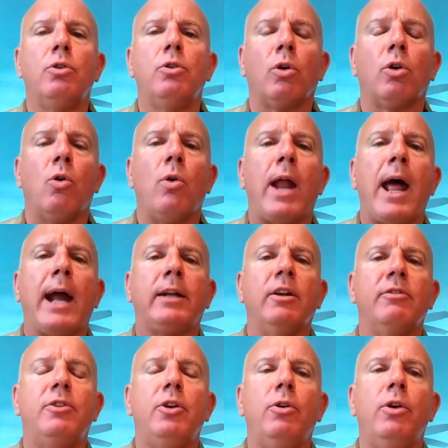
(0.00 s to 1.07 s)
going
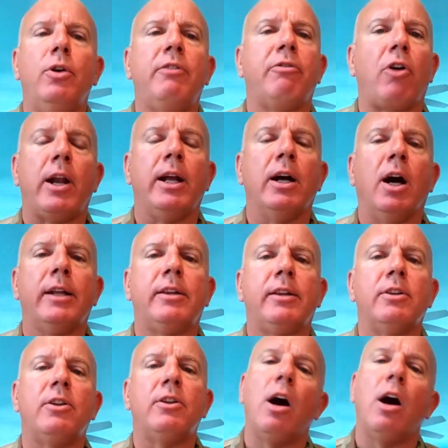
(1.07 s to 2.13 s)
active duty for any length of
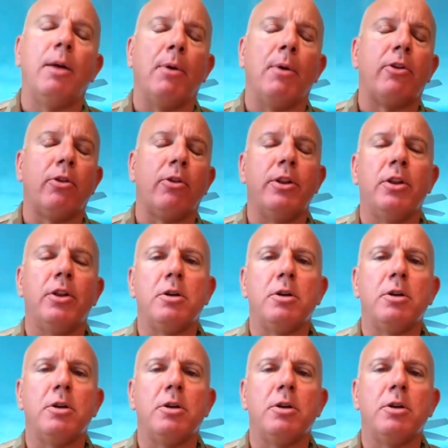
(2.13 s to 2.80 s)
time other than the